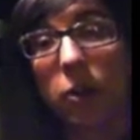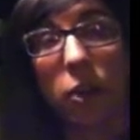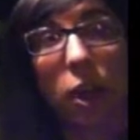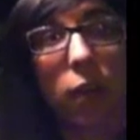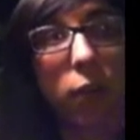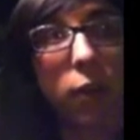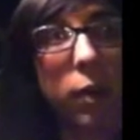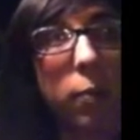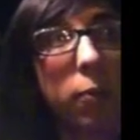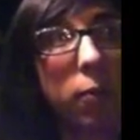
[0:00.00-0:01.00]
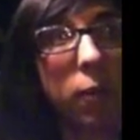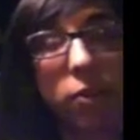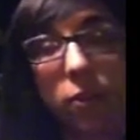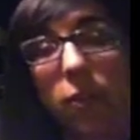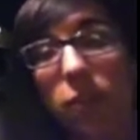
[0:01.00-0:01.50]
to cover up the rest
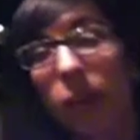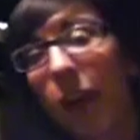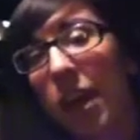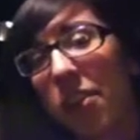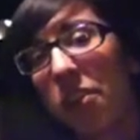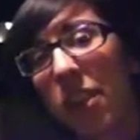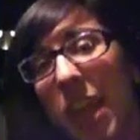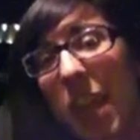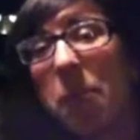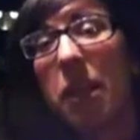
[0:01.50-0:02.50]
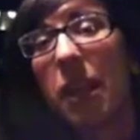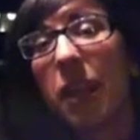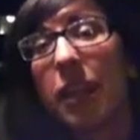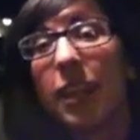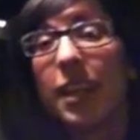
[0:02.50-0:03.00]
of the sign and
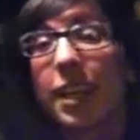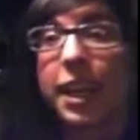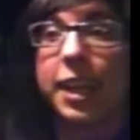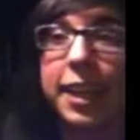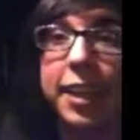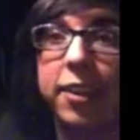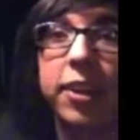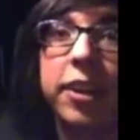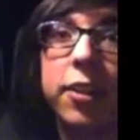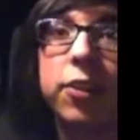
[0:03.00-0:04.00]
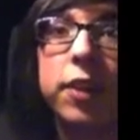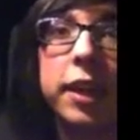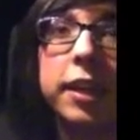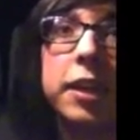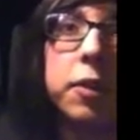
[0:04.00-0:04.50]
laminate, and
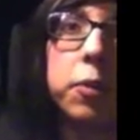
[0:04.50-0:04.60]
then